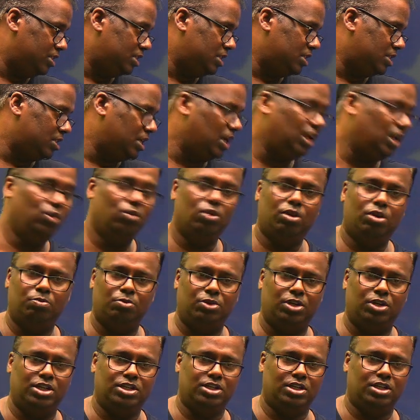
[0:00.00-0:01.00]
side, lower
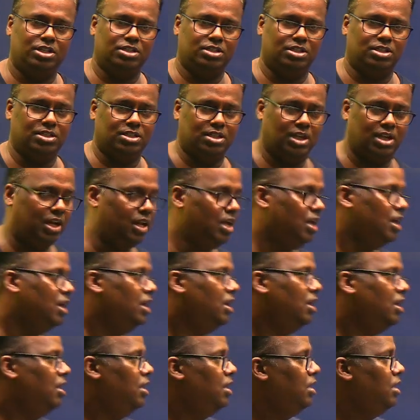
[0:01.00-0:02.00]
potential is this side.
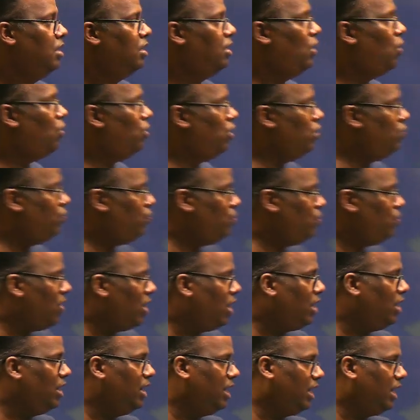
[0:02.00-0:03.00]
Now, if you are
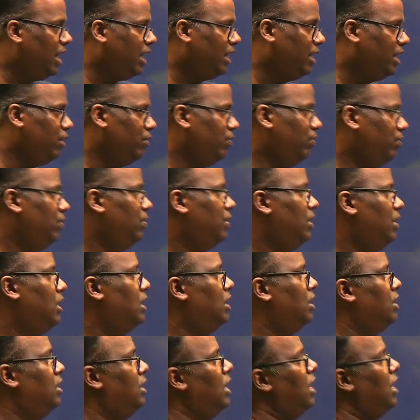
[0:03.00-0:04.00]
negative,
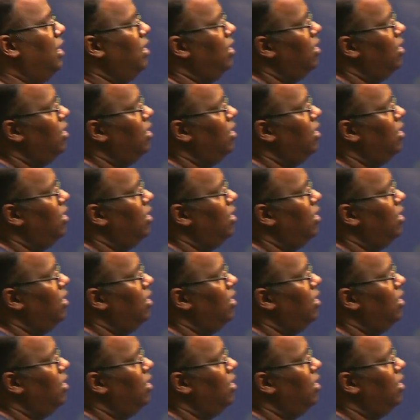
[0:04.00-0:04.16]
then